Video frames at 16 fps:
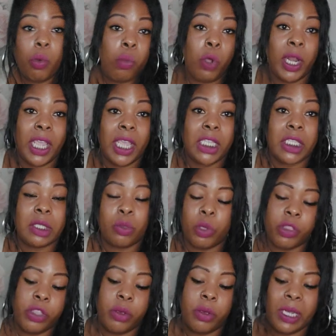what it is
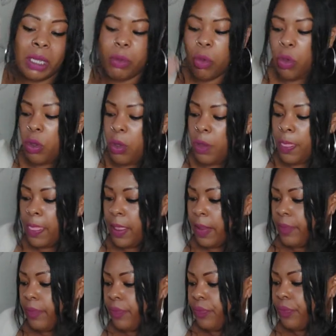with you anymore
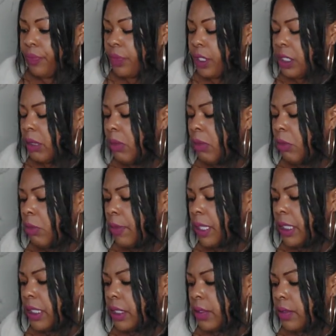tell me more
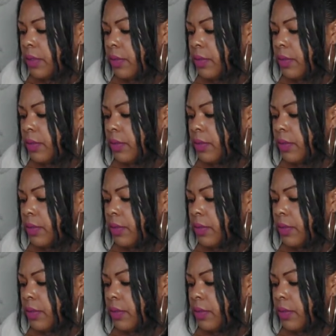please